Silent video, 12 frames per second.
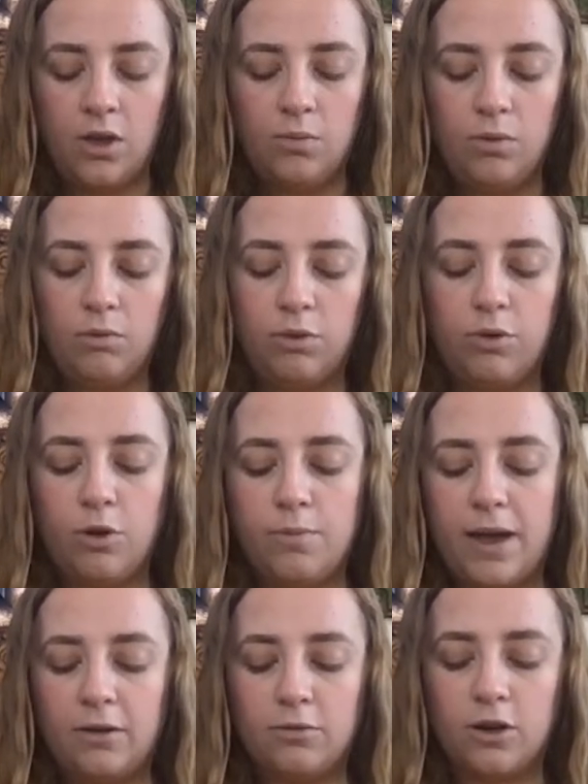We were thrown
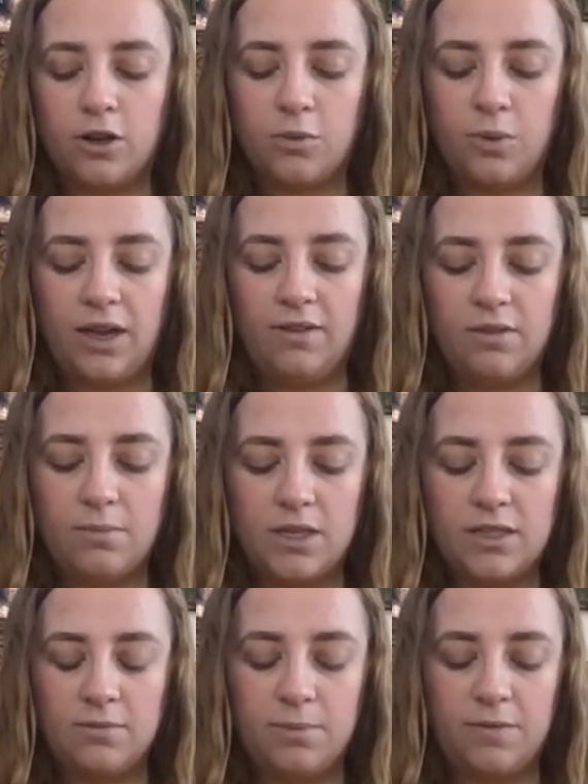backward on a wave that
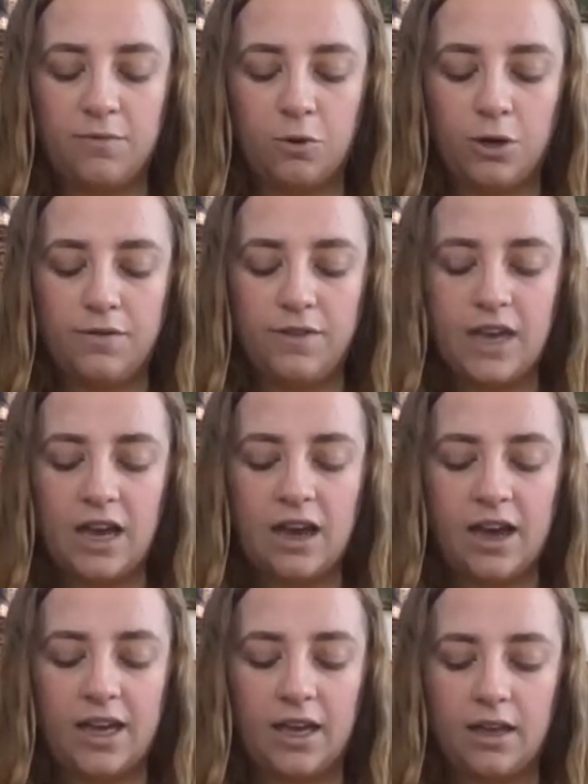must have been 40 feet
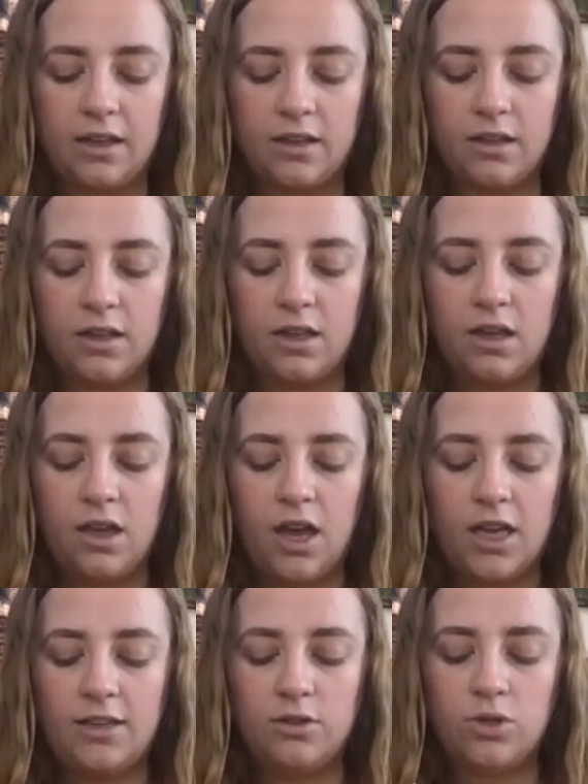high. I
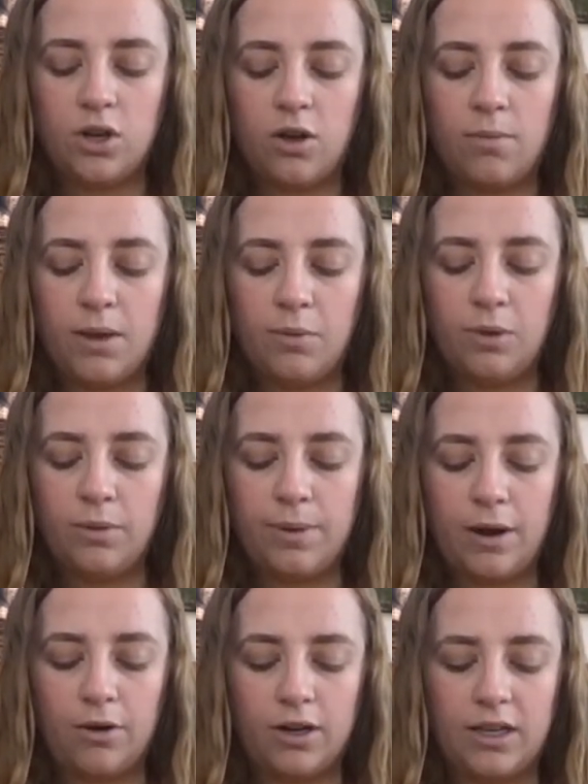used all my
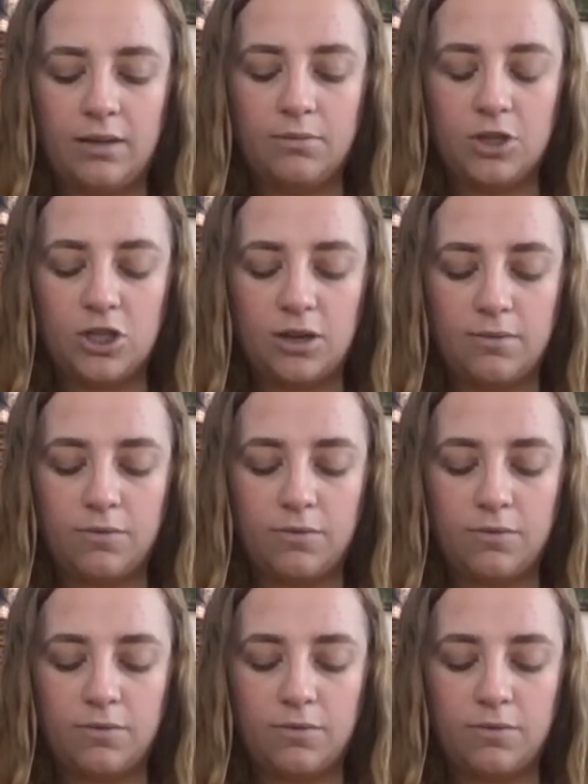willpower to keep the ship